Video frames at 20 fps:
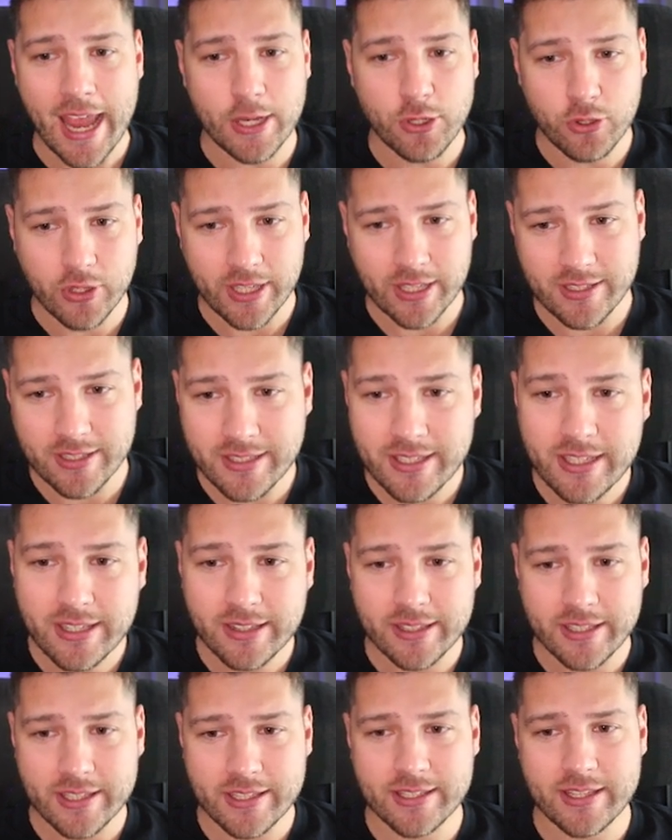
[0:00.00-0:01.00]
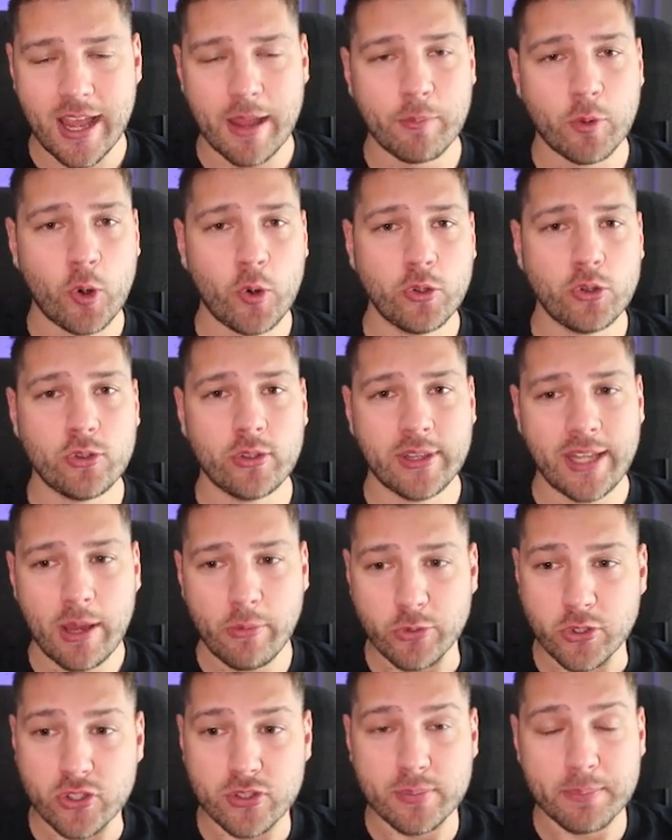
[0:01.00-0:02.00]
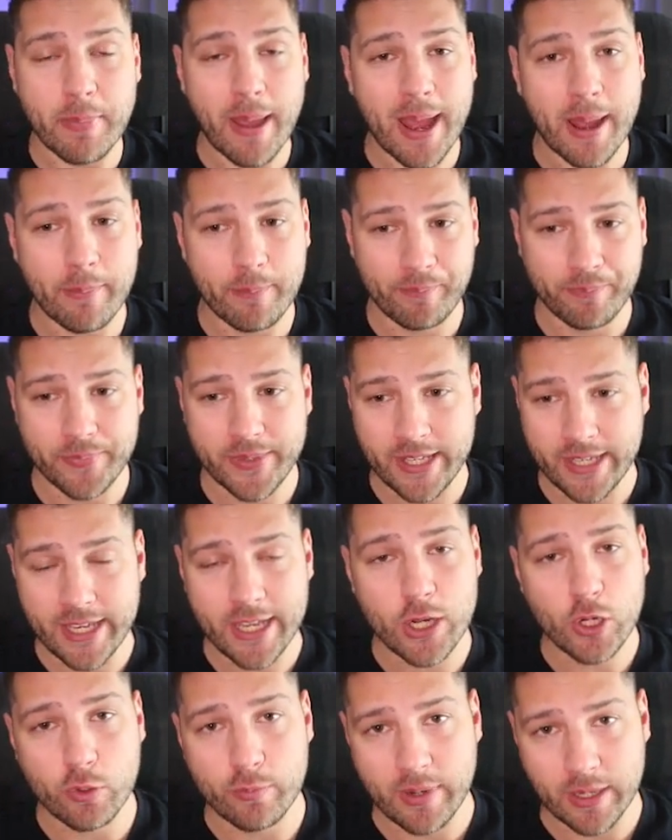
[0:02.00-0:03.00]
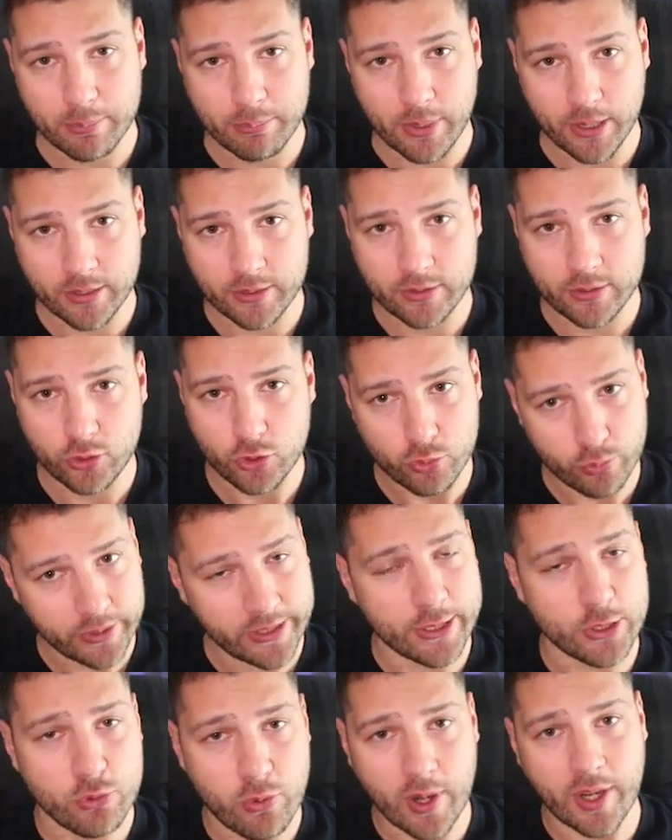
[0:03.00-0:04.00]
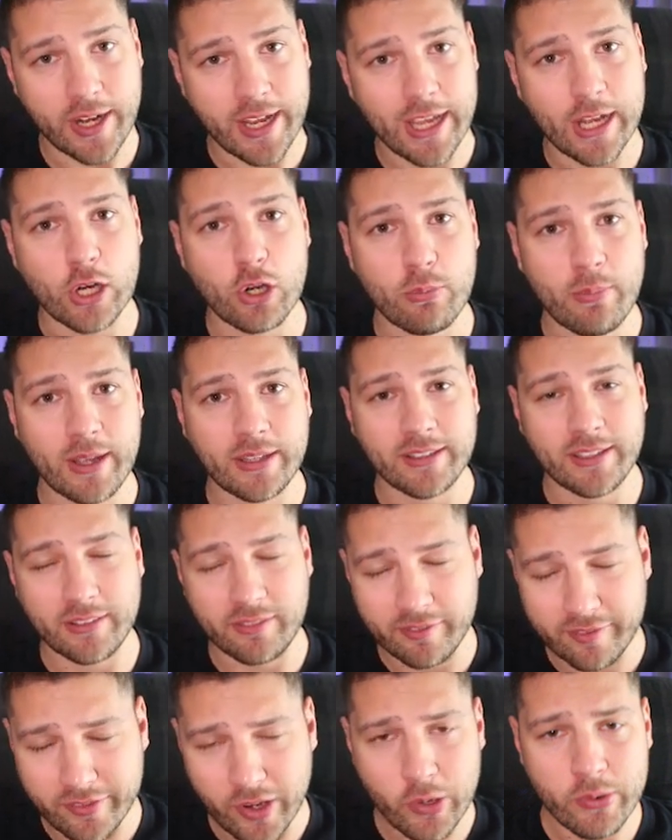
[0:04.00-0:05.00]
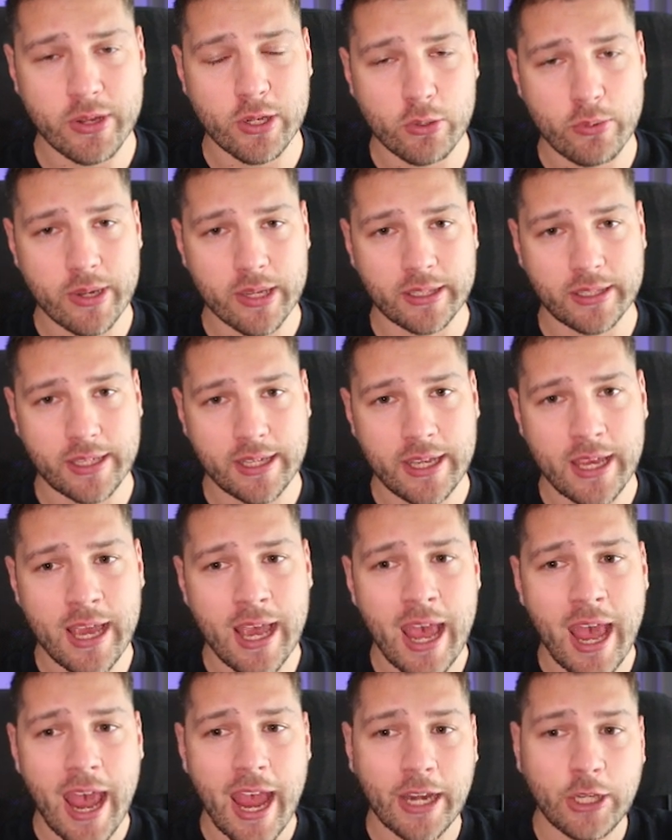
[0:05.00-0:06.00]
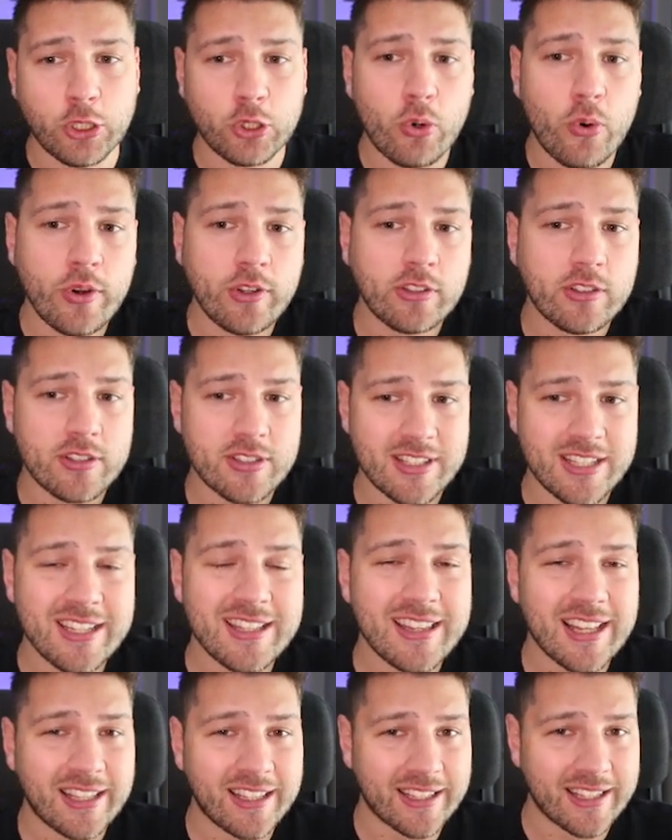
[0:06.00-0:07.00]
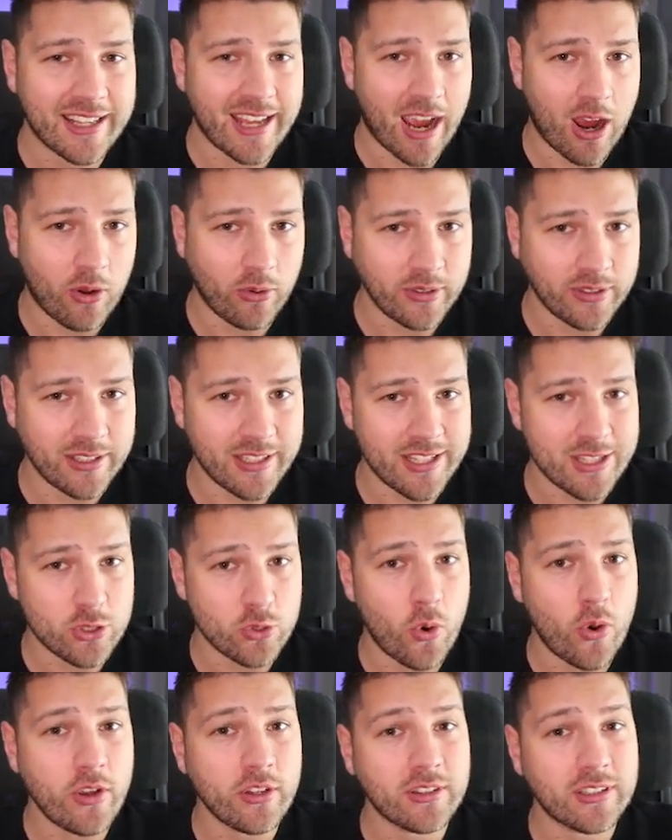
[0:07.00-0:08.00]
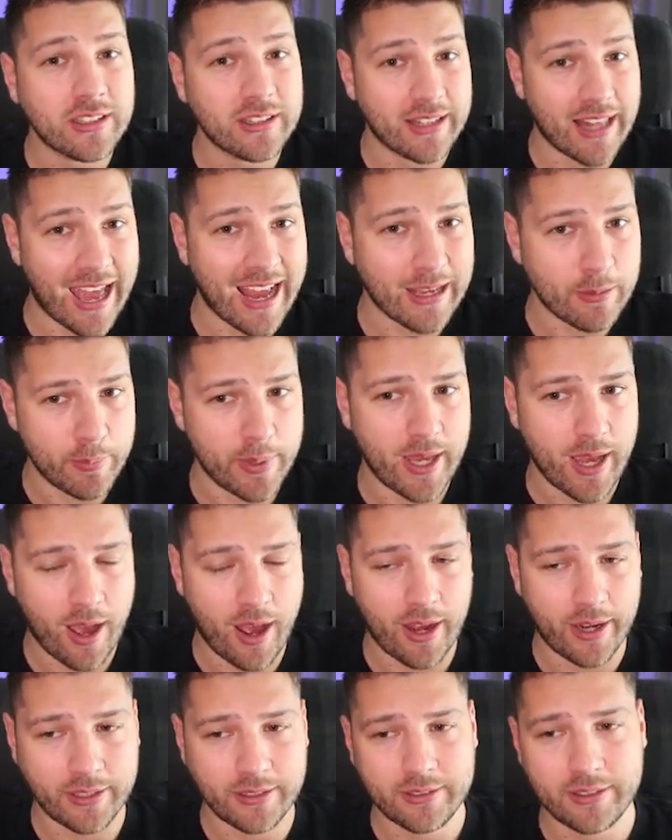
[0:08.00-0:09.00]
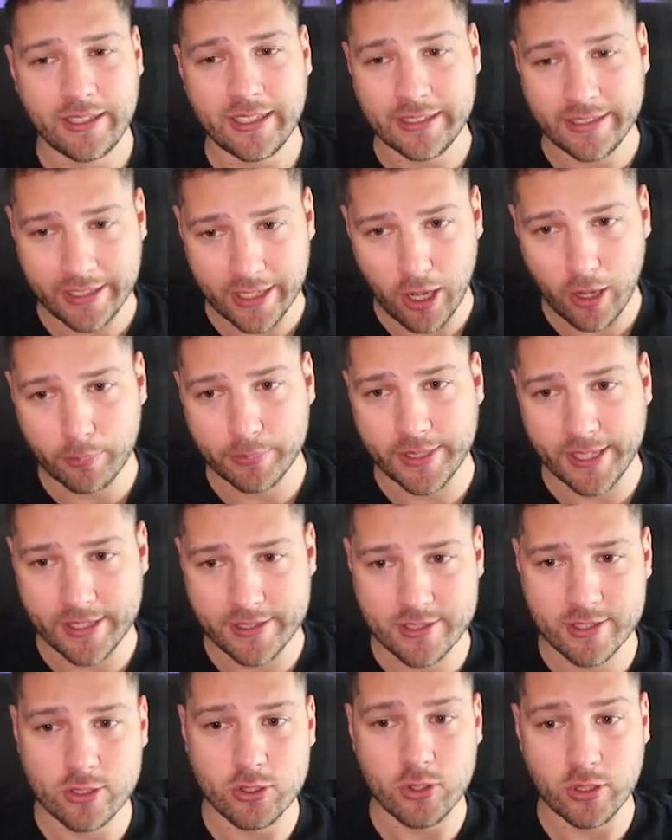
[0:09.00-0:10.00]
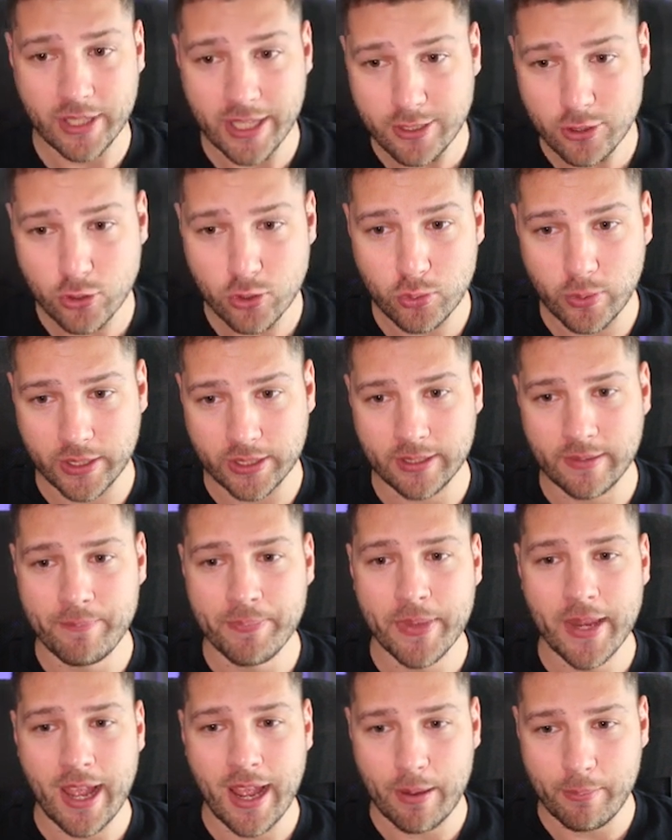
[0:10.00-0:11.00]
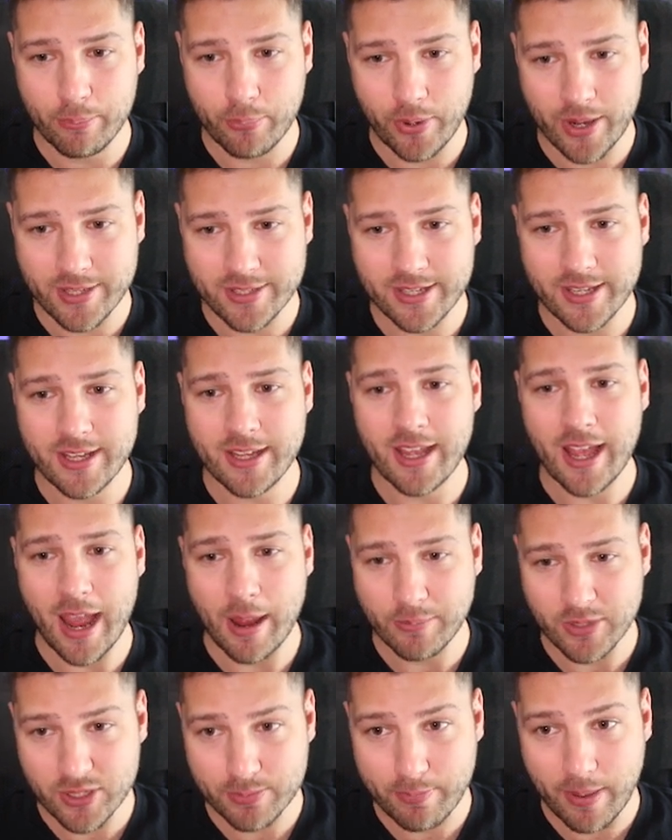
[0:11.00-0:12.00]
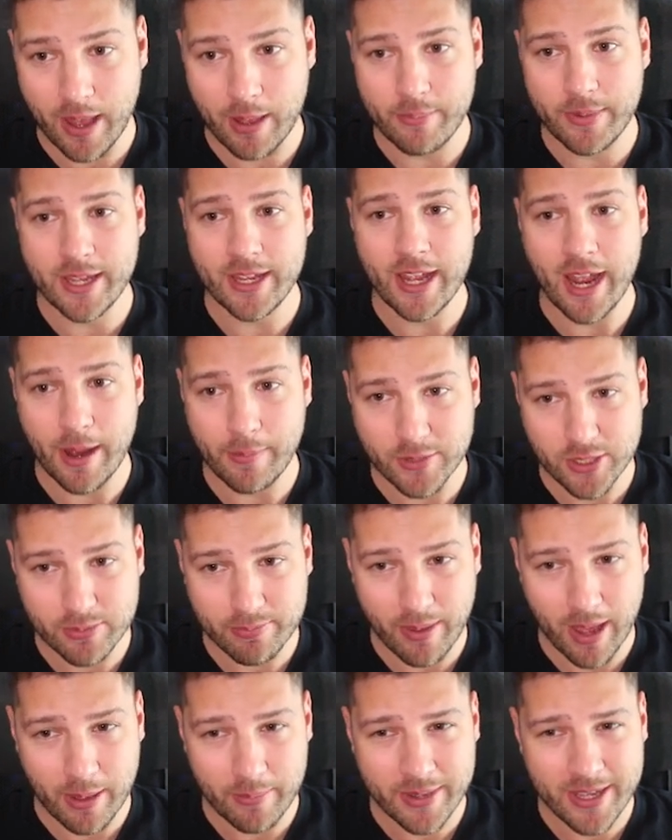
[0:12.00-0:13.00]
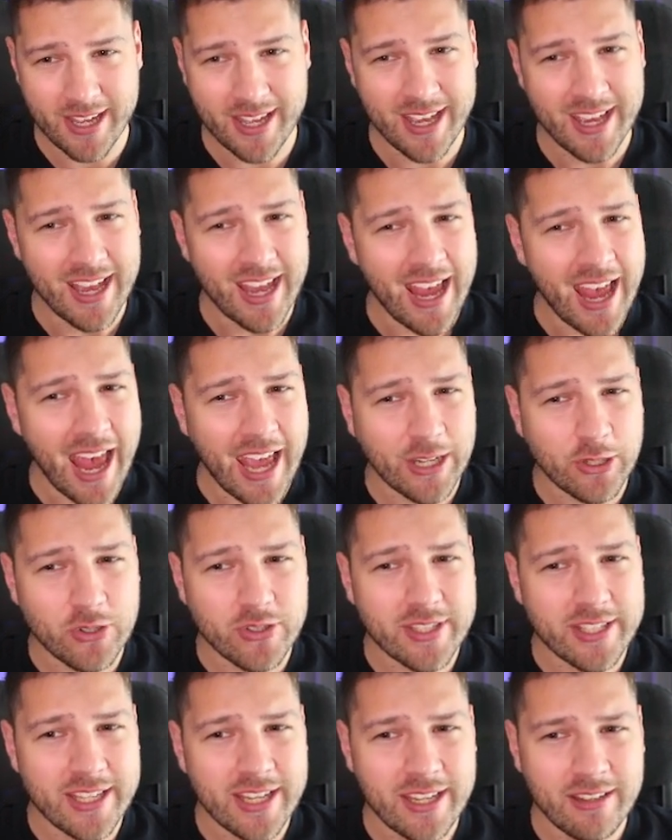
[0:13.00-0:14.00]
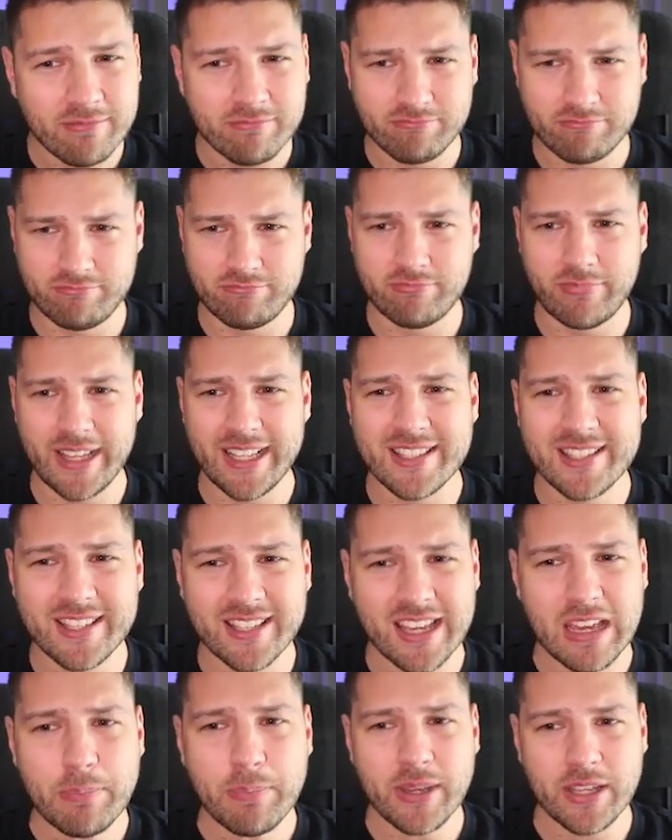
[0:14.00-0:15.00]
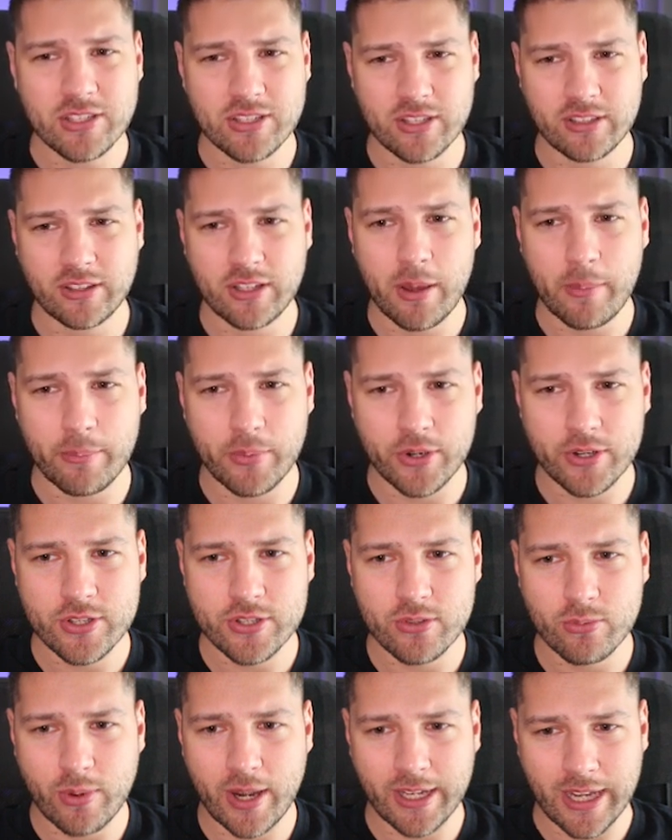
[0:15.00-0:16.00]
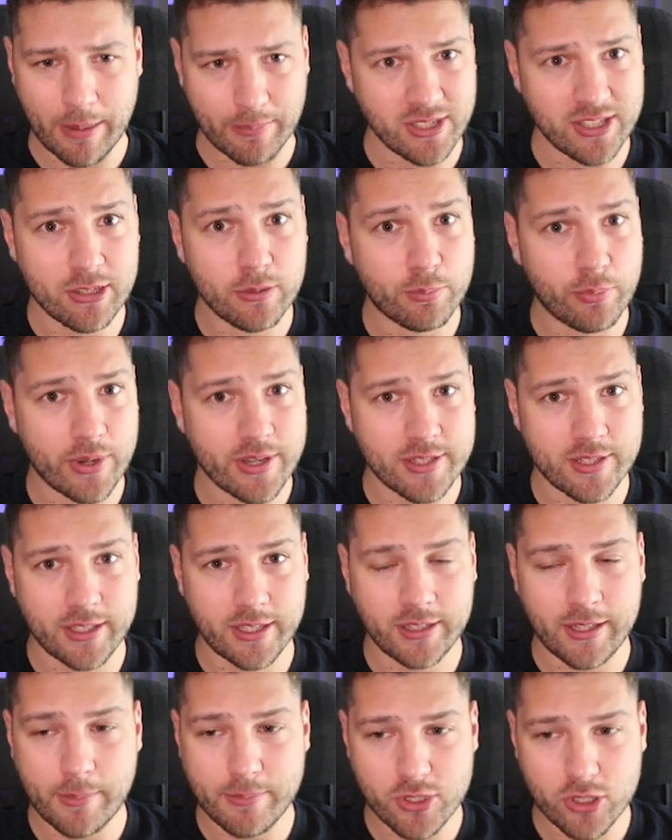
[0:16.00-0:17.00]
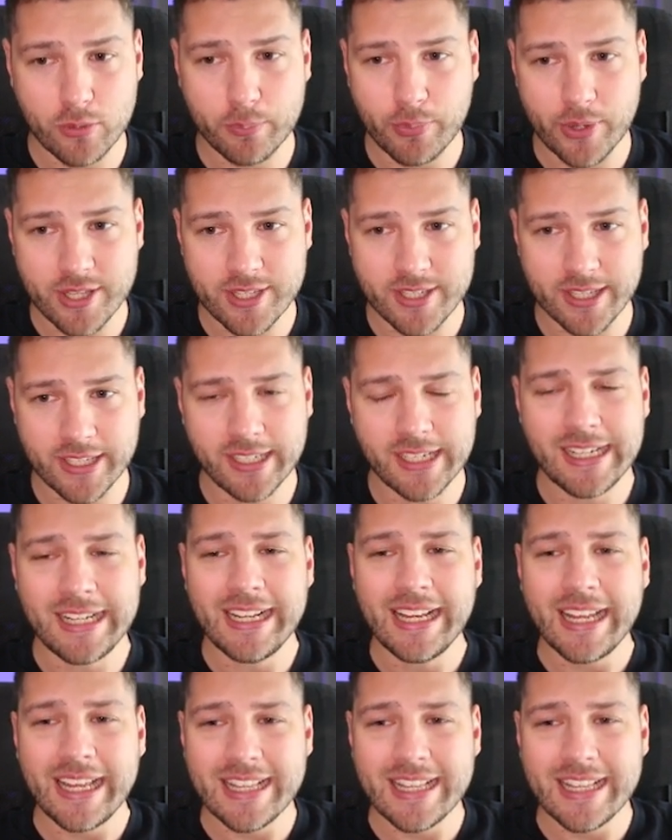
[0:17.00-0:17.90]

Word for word: And you can see this, I'm going to now spam the increment button to really try to increment it very quickly. And you're going to see that the count is going to lag behind in the updates. So let's do it. I'm pressing, I'm spamming, I'm spamming, and you see it's skipping some numbers, right? I'm still pressing it, I'm still pressing it.